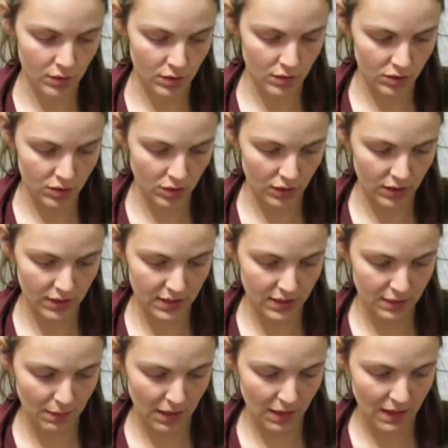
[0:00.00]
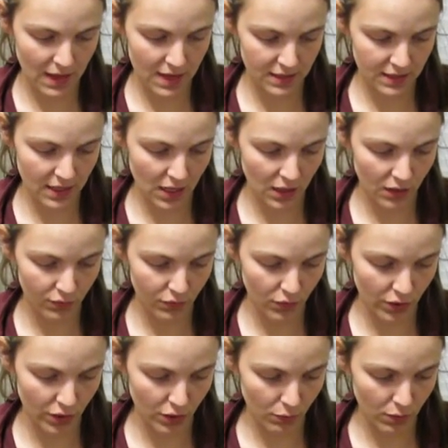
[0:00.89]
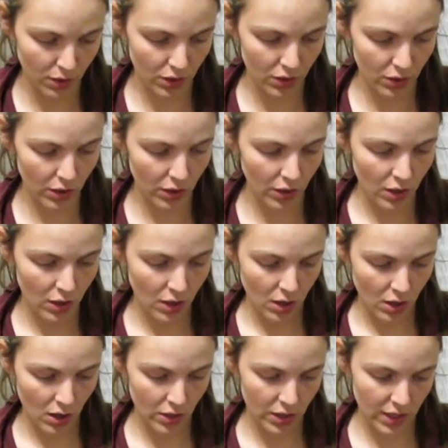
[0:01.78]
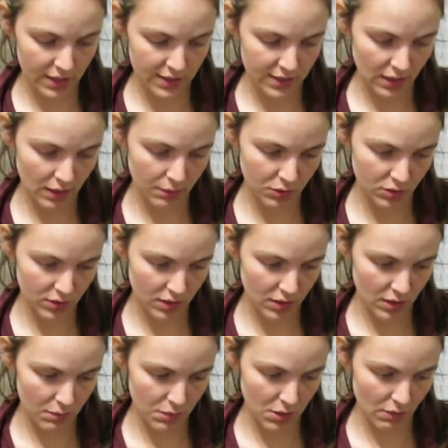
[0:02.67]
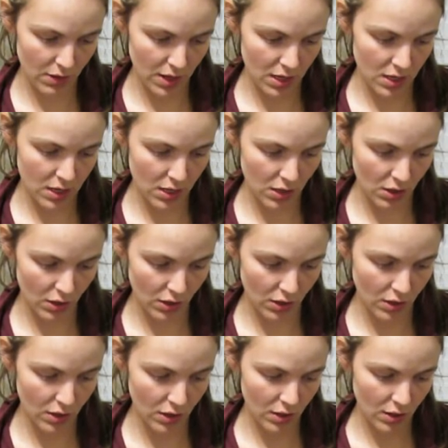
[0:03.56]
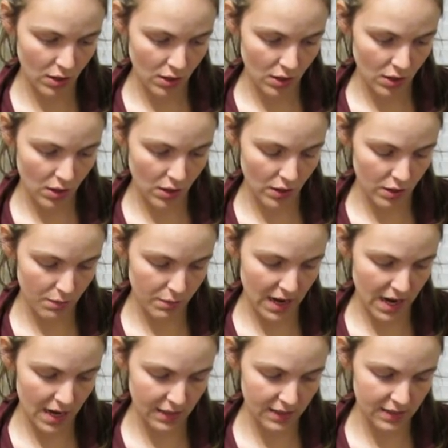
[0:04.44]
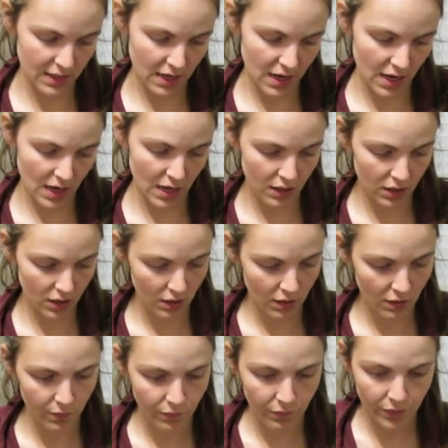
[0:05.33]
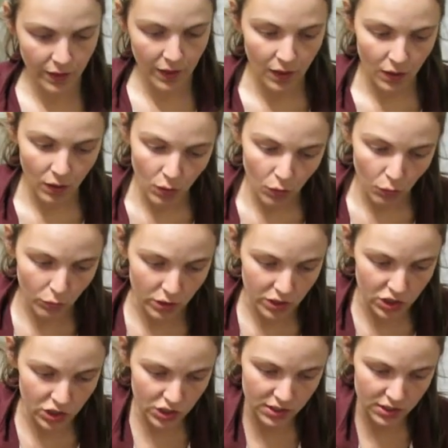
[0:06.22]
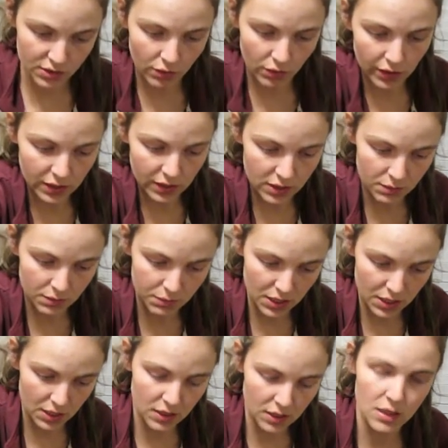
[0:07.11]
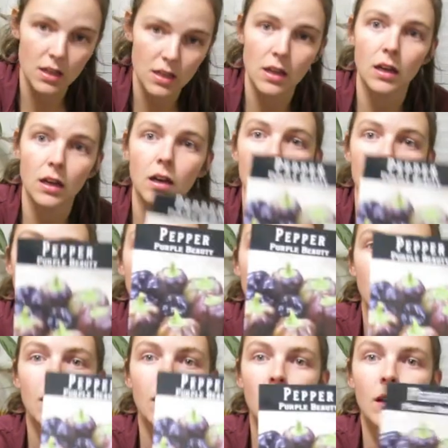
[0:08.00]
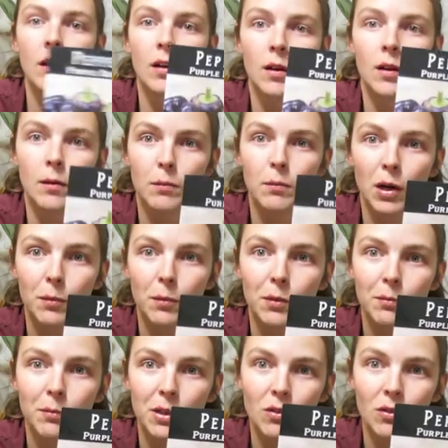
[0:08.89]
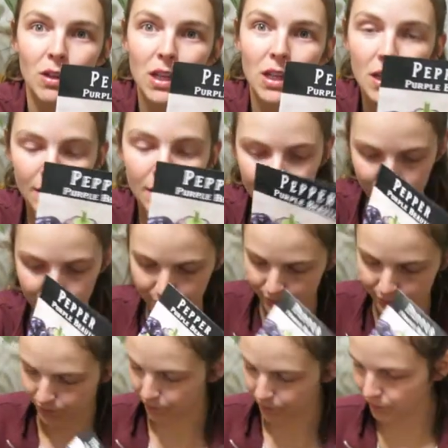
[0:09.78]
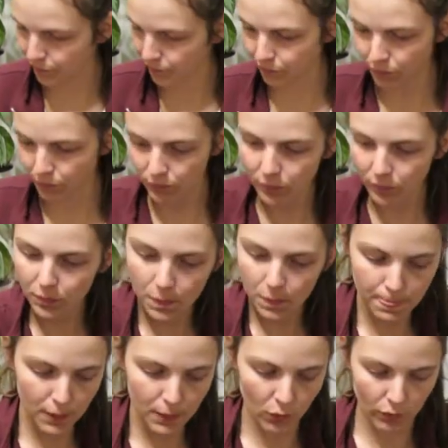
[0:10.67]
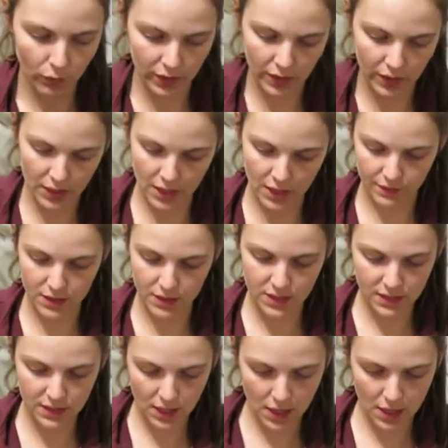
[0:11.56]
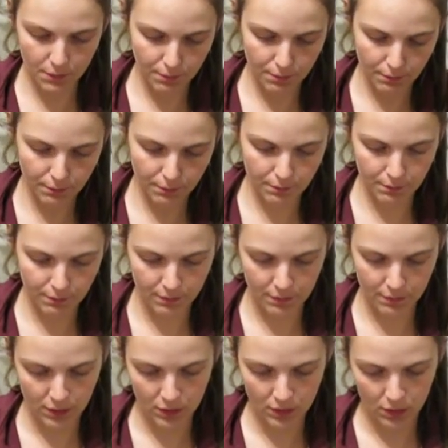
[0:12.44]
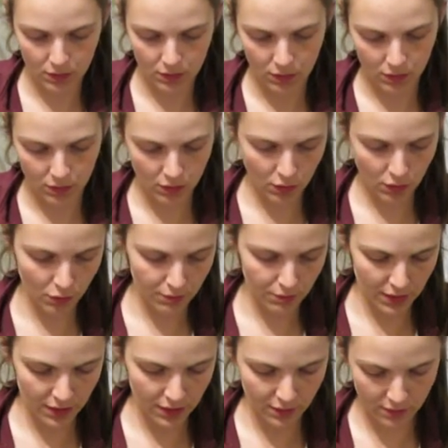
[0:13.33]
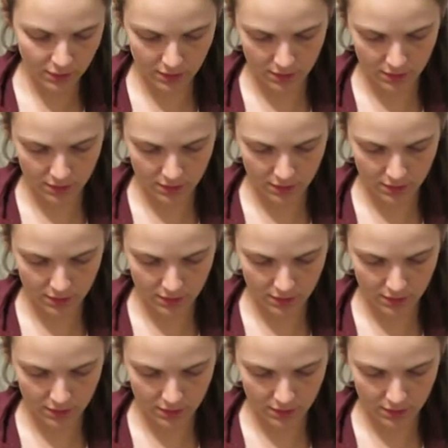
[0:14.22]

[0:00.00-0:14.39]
So this is my last California Wonder. Our next label is going to be right here on the back side, which is going to be the Purple Beauty. And we're going to cut this up open.